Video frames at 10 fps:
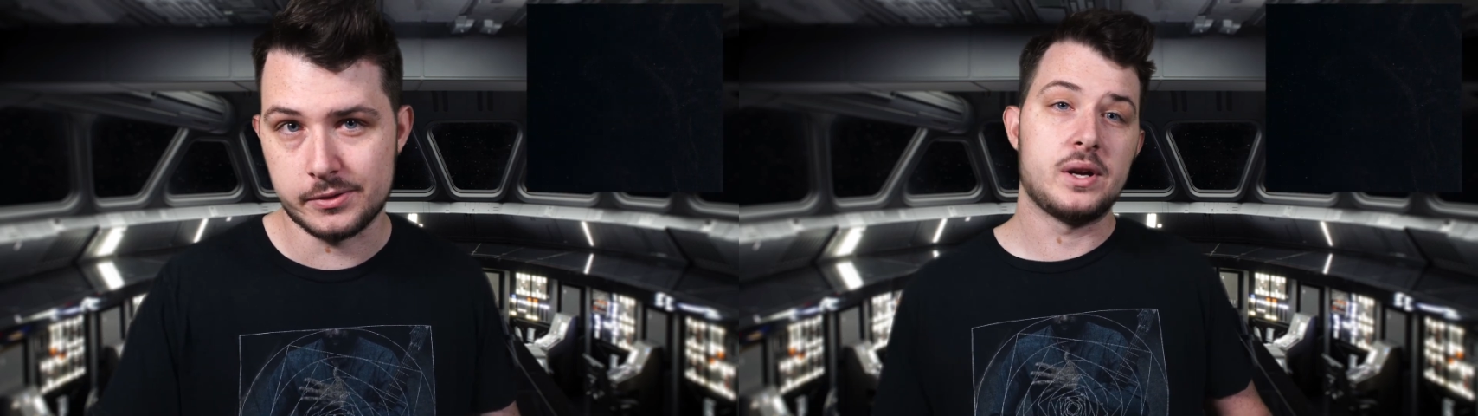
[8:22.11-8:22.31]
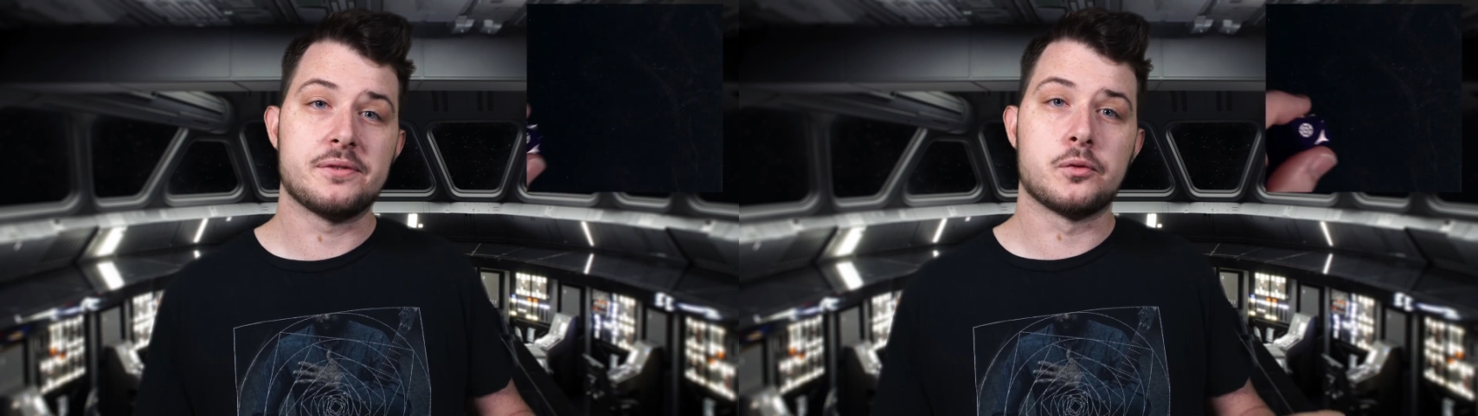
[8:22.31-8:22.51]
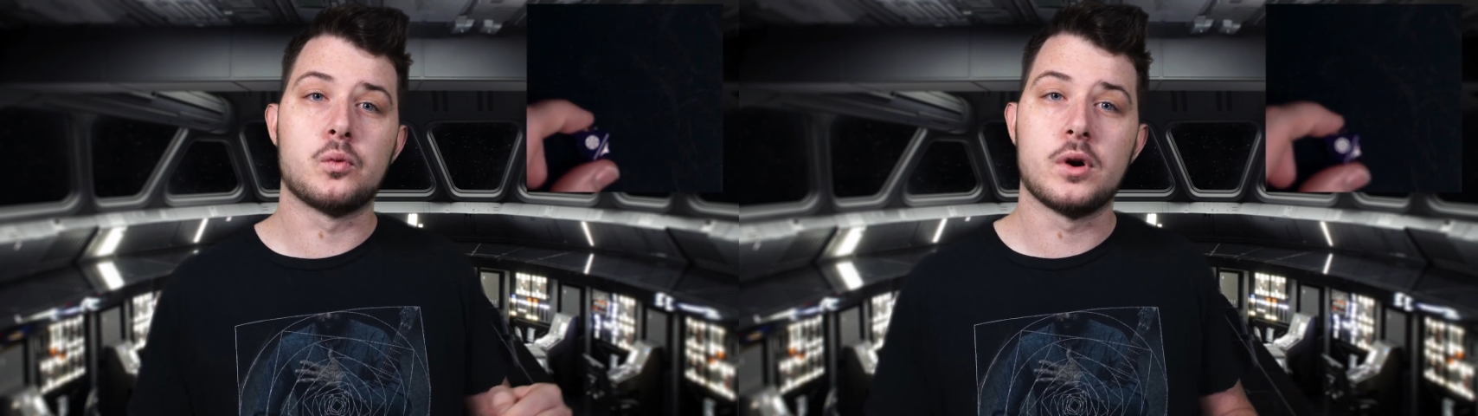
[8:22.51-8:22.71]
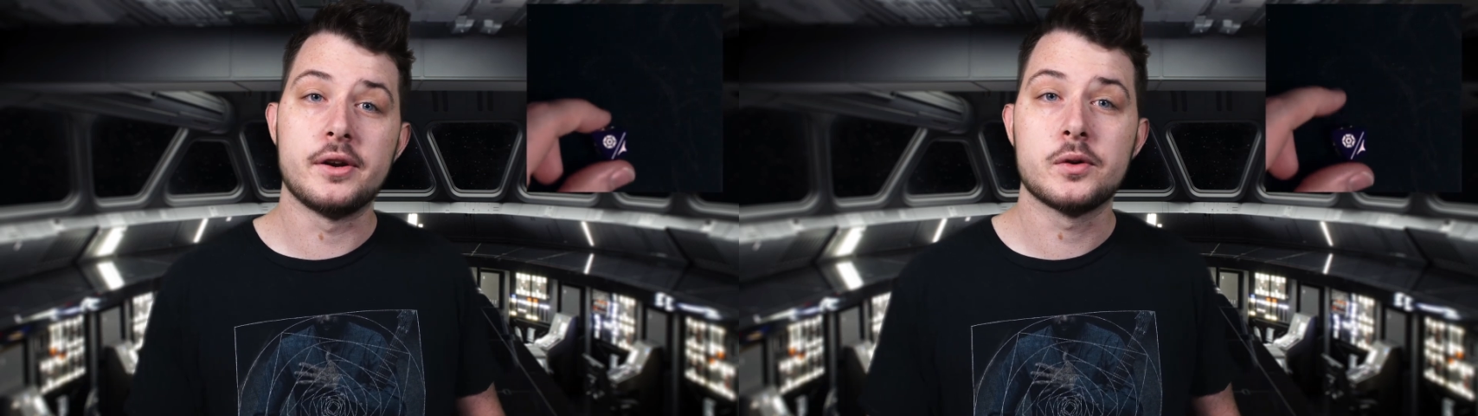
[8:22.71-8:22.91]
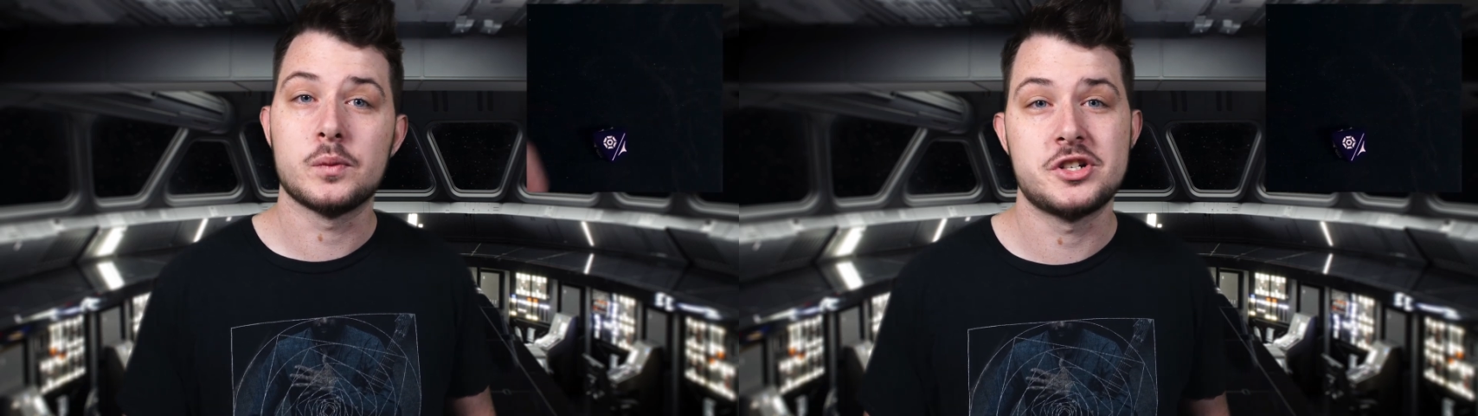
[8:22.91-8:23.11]
We have
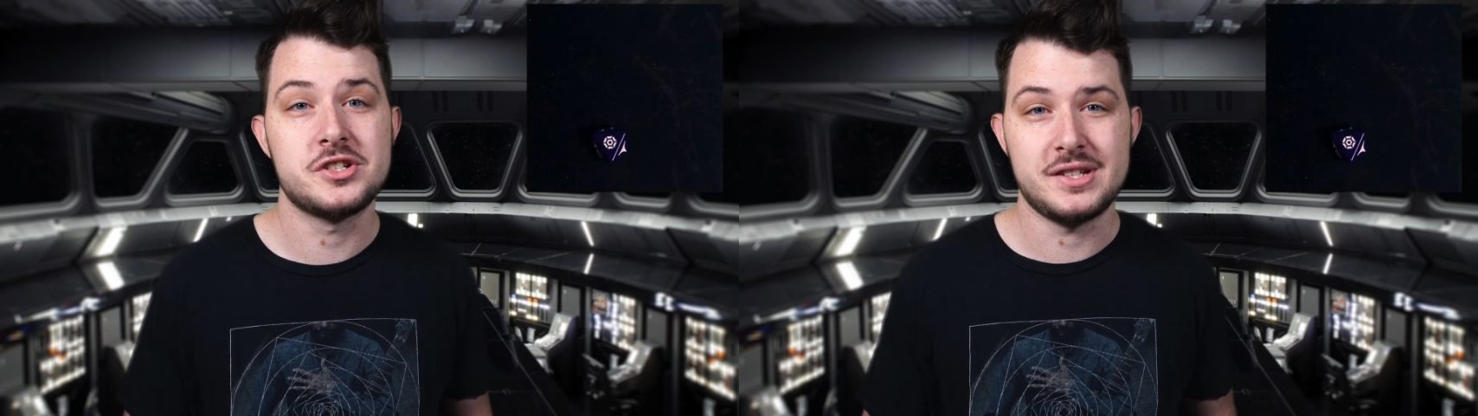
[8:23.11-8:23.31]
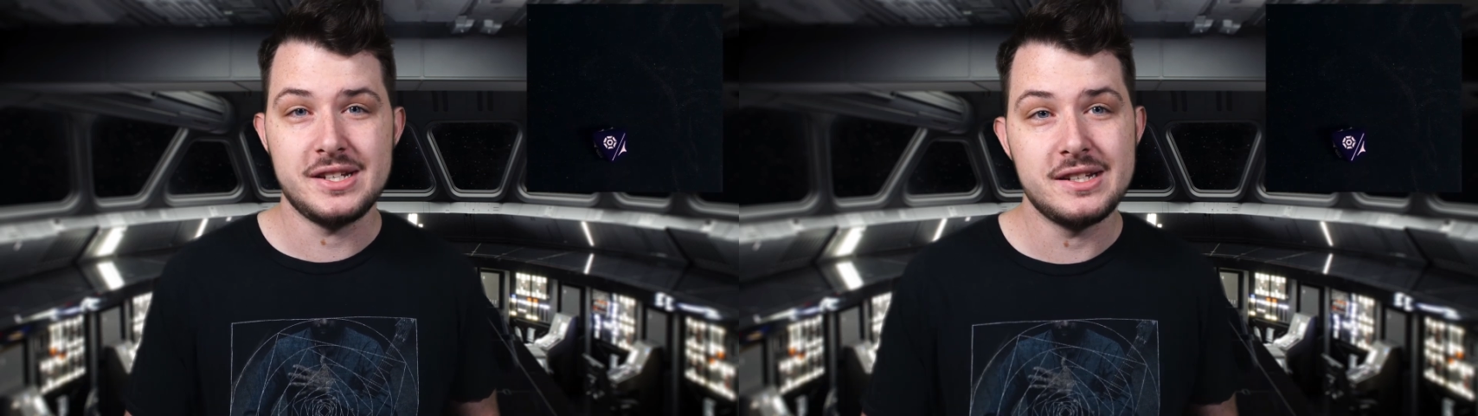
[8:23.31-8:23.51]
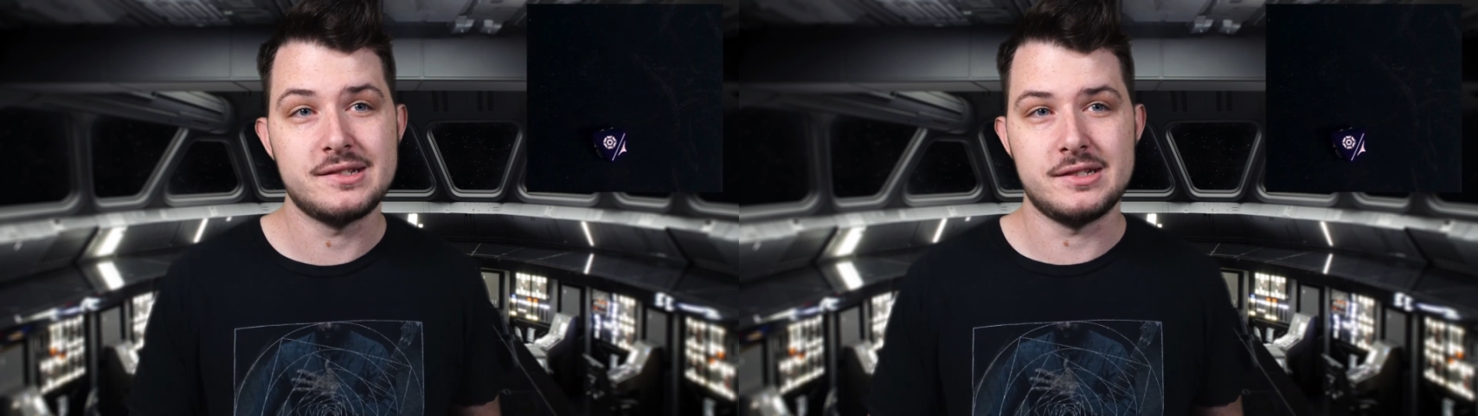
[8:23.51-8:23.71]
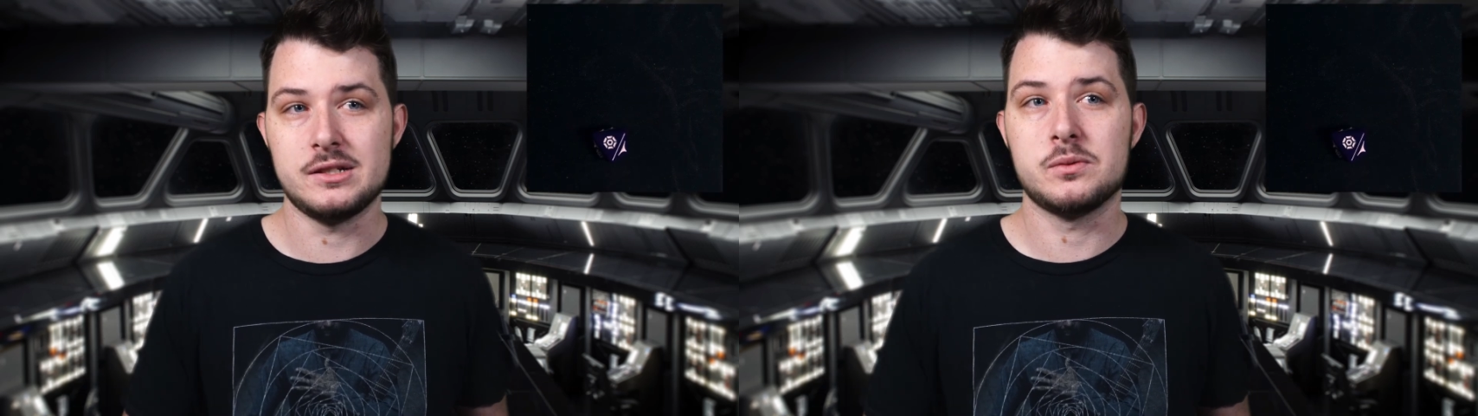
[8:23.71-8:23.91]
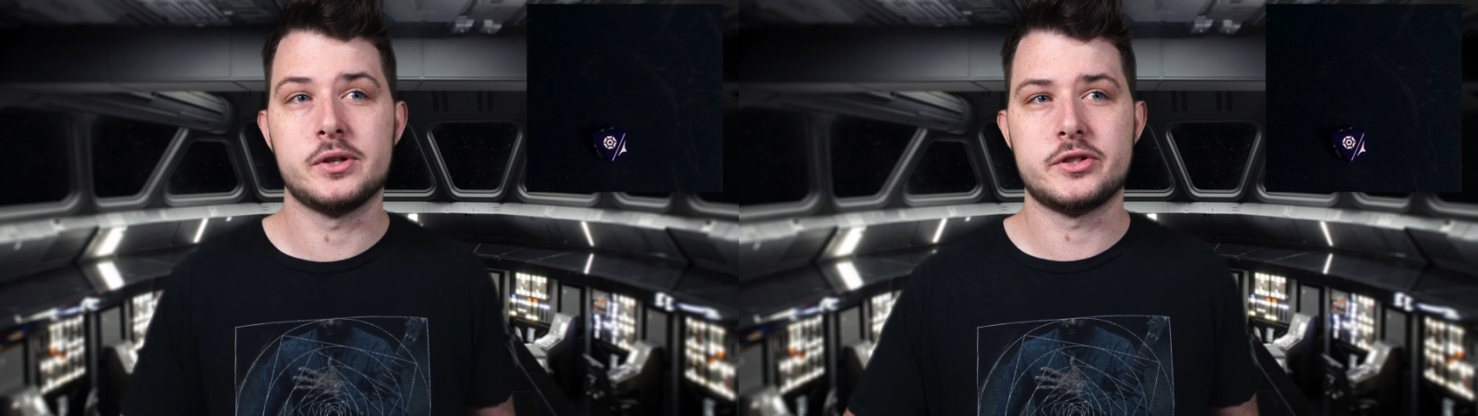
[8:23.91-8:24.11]
1, which is easy,
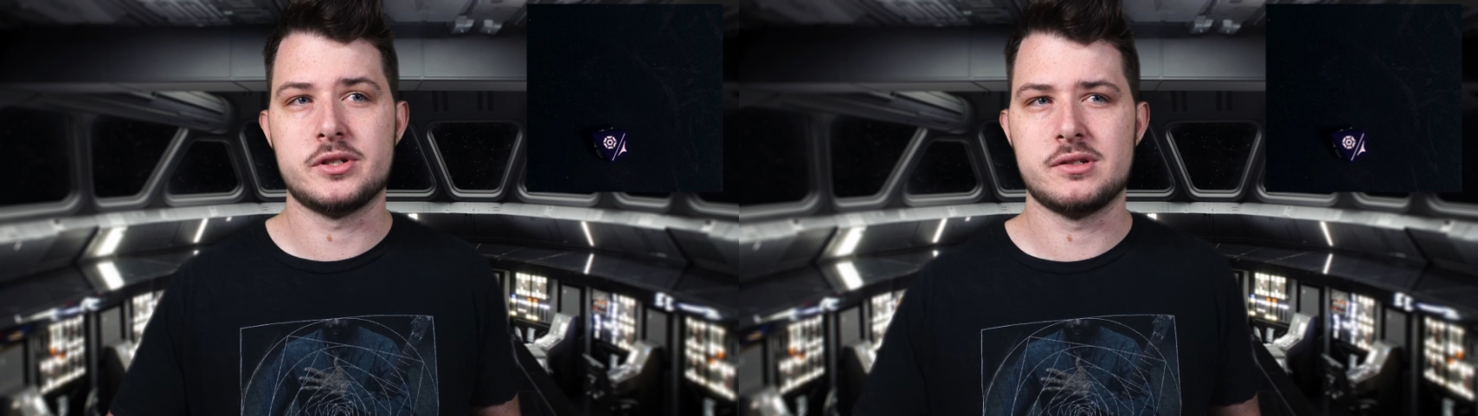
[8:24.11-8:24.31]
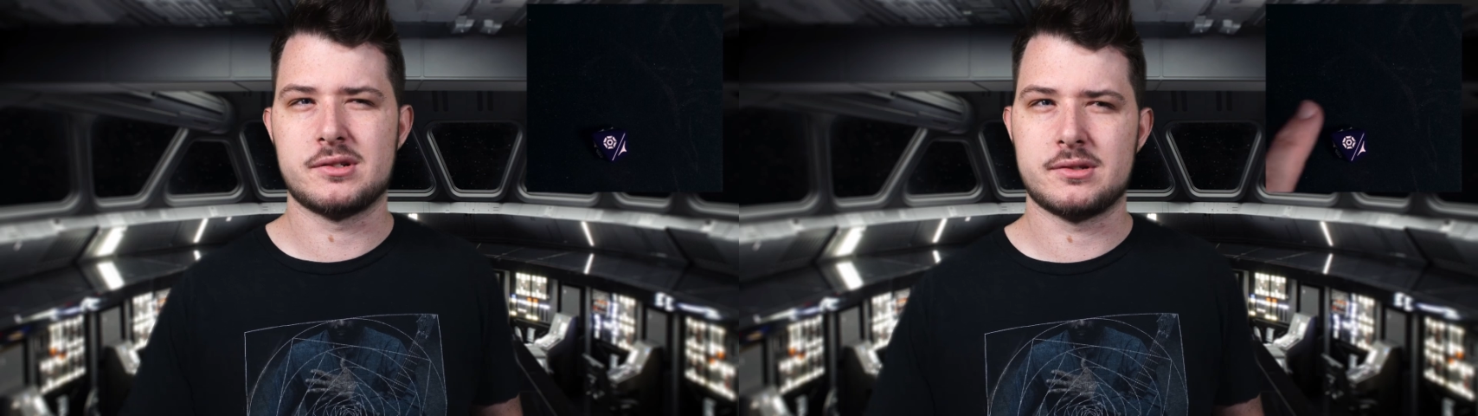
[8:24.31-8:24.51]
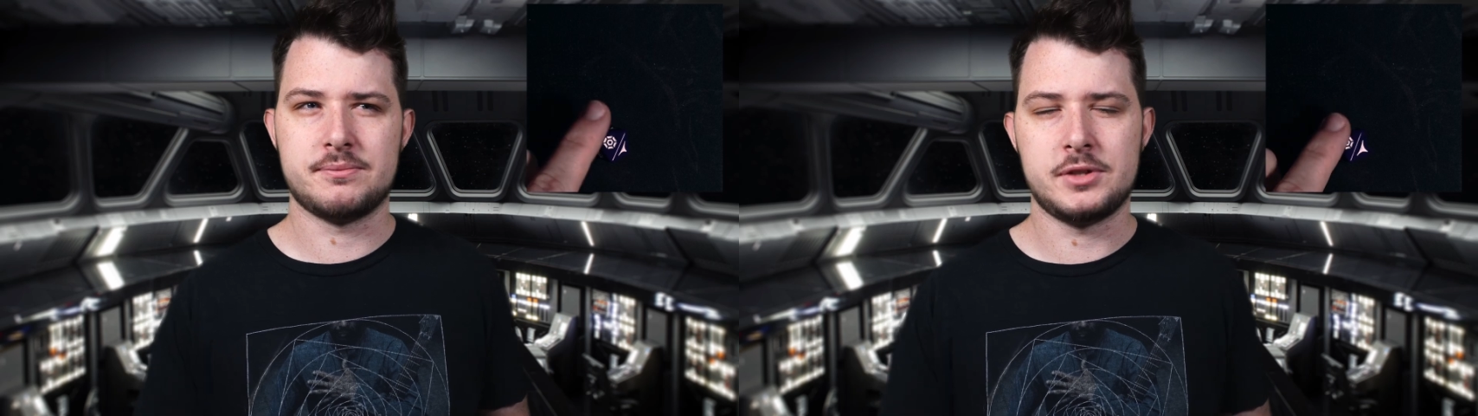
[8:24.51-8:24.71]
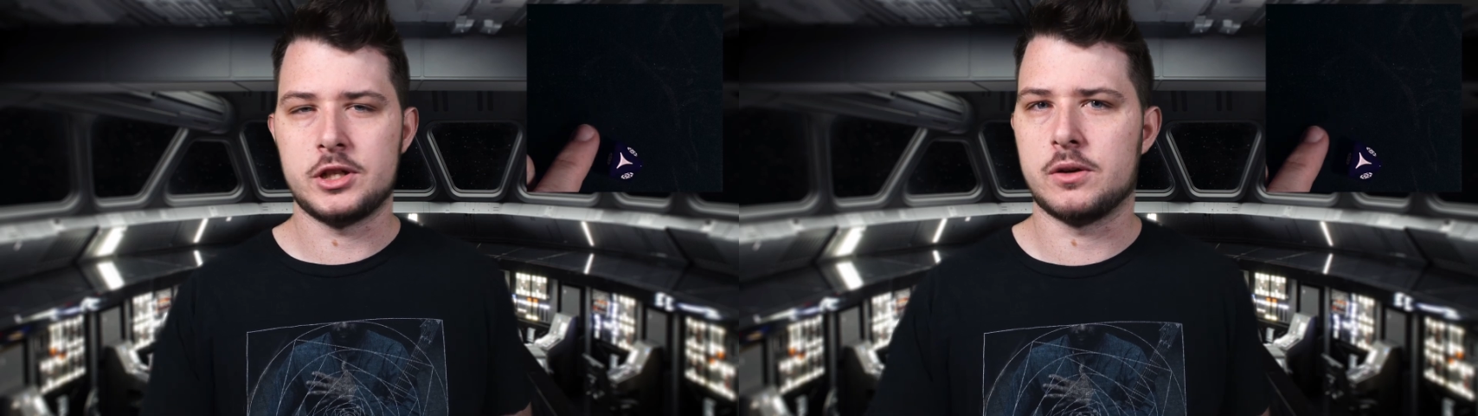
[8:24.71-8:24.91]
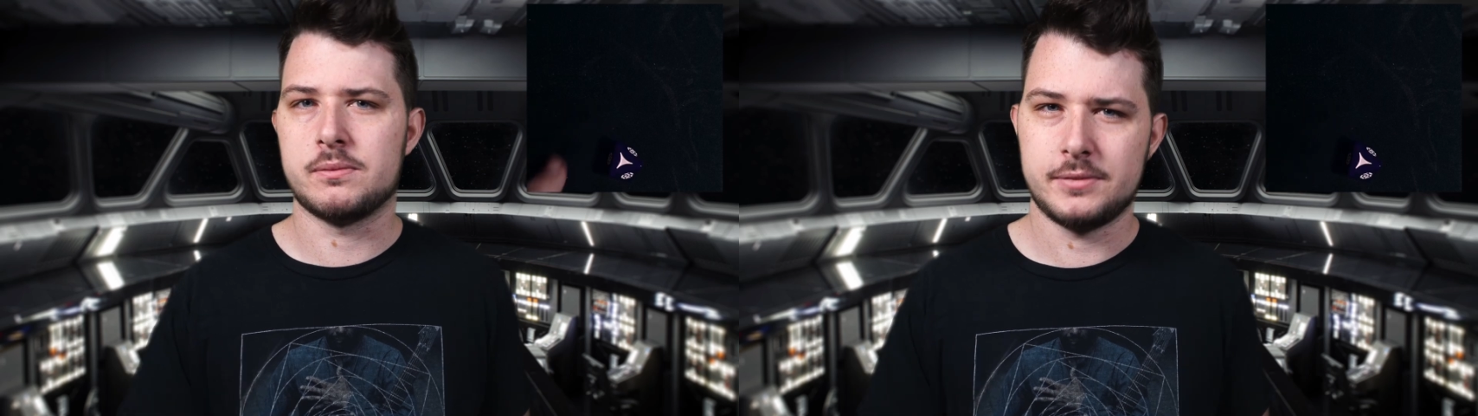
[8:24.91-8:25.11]
which is, you
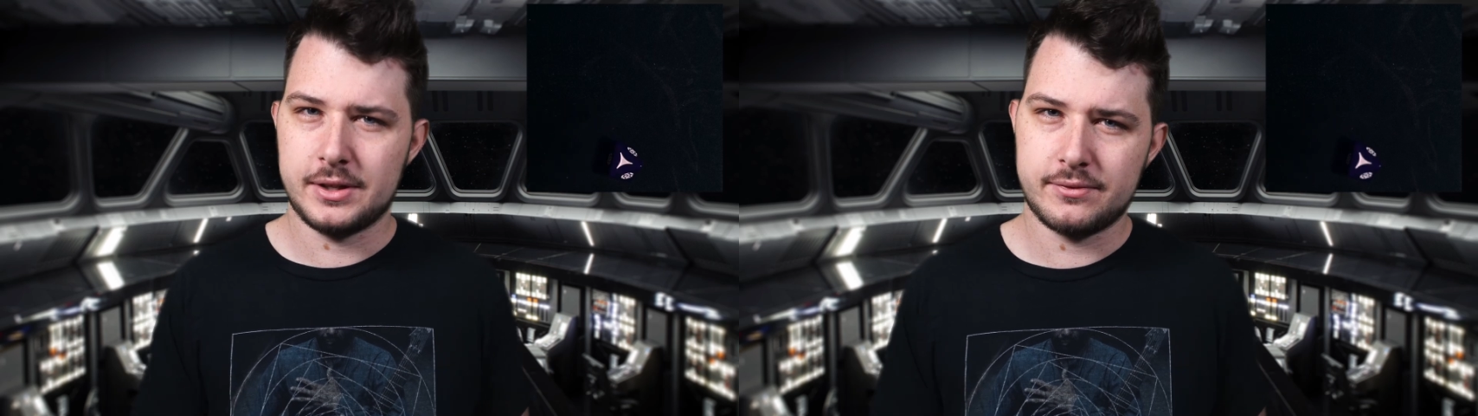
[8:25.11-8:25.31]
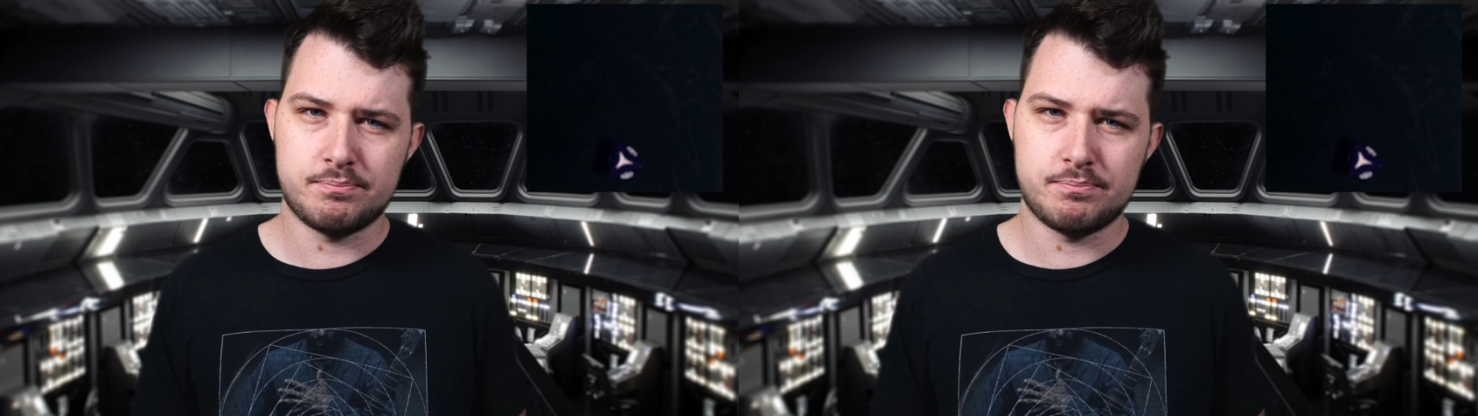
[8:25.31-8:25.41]
have